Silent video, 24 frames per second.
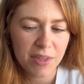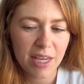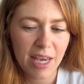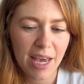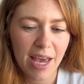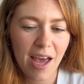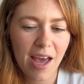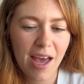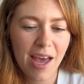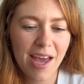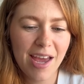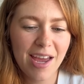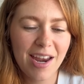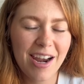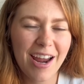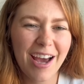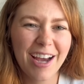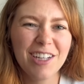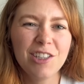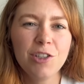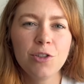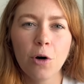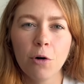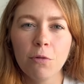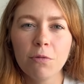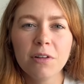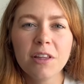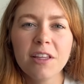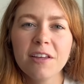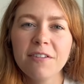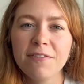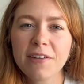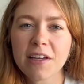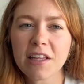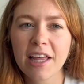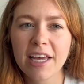And I don't really
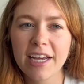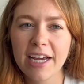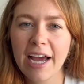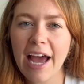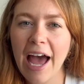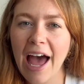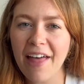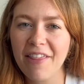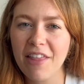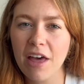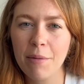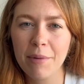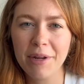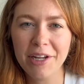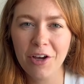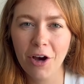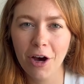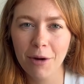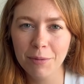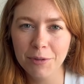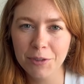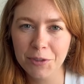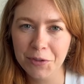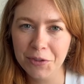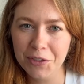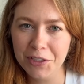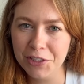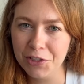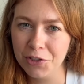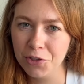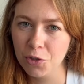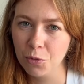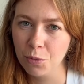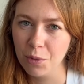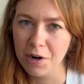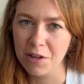feel like I had that many opportunities
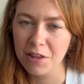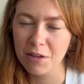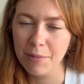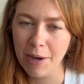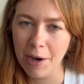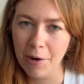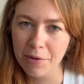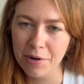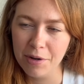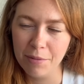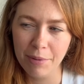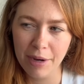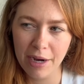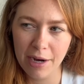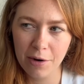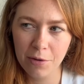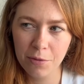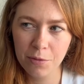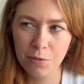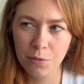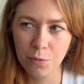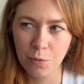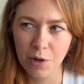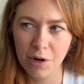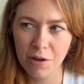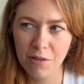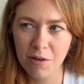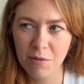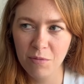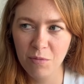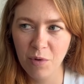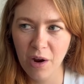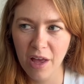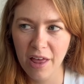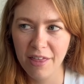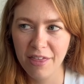to wear them out and about, wear them
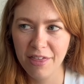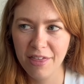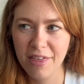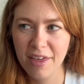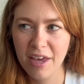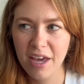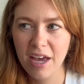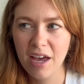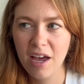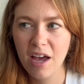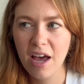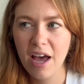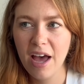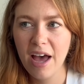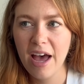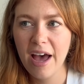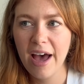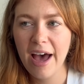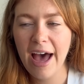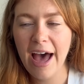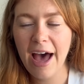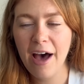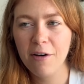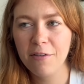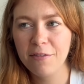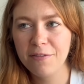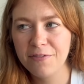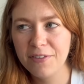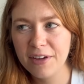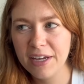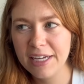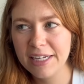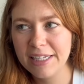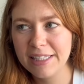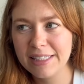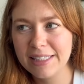with
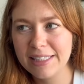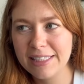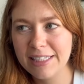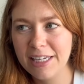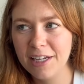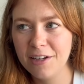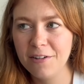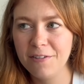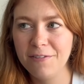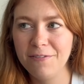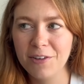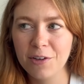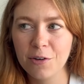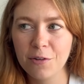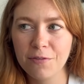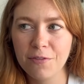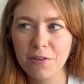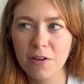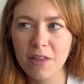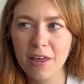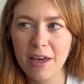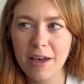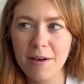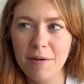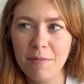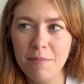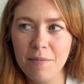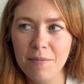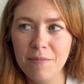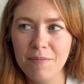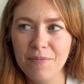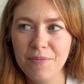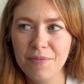outfits, get a feel for them.